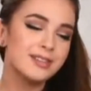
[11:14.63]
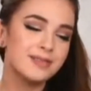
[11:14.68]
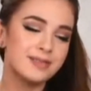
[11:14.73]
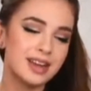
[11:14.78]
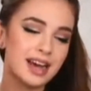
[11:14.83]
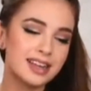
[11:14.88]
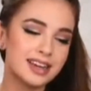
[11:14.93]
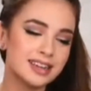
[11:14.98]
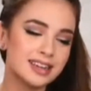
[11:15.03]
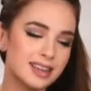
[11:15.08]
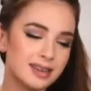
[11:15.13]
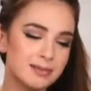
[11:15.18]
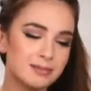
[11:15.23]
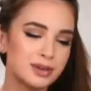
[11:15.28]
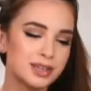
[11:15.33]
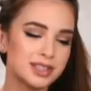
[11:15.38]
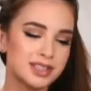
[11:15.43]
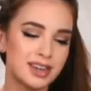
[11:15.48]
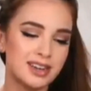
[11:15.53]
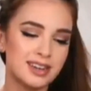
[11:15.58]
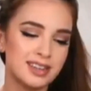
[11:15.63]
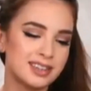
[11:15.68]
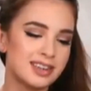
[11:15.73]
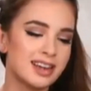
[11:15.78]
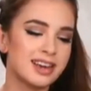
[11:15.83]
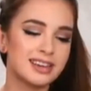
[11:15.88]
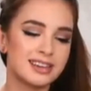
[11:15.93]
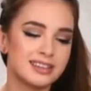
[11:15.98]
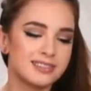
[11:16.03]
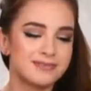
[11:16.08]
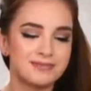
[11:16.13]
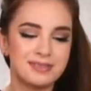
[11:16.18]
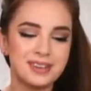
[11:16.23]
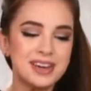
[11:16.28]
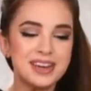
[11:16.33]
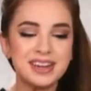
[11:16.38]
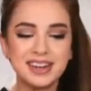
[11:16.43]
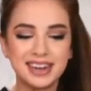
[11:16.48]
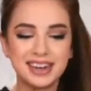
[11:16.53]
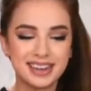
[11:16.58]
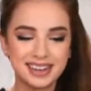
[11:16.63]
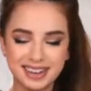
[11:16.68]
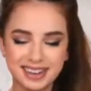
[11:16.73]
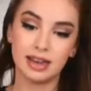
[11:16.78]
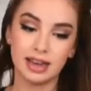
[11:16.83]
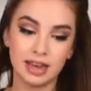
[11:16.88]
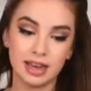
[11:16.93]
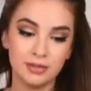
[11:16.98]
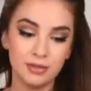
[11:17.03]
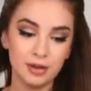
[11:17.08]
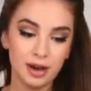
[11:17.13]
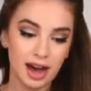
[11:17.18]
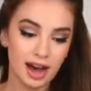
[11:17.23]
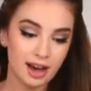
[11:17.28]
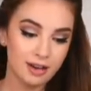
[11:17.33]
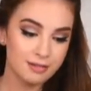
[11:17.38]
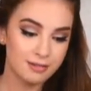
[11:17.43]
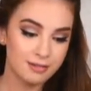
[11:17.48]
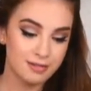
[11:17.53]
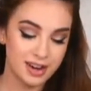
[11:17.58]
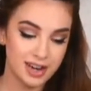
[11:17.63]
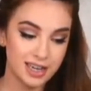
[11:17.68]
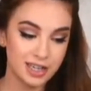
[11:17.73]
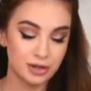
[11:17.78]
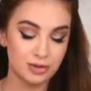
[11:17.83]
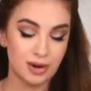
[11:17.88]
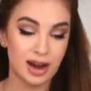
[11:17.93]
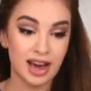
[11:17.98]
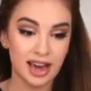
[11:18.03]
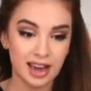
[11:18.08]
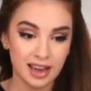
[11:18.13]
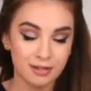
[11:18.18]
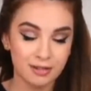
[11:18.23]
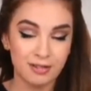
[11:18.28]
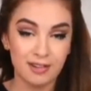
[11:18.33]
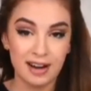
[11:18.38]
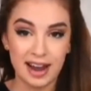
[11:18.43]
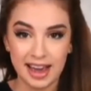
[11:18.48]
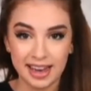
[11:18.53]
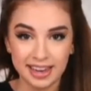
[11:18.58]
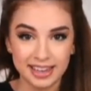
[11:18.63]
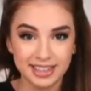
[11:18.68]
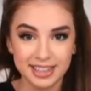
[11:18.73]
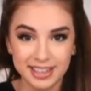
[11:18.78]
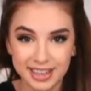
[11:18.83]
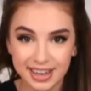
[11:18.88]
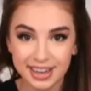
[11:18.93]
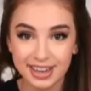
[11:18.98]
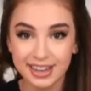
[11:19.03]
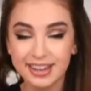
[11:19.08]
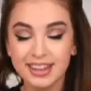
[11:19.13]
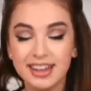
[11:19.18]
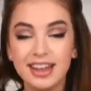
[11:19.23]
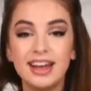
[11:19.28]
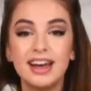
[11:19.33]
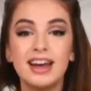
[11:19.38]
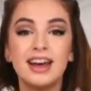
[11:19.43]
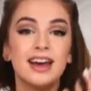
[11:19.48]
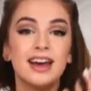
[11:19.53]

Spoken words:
The other 10% is like eating. Like if you have very dry, flaky skin,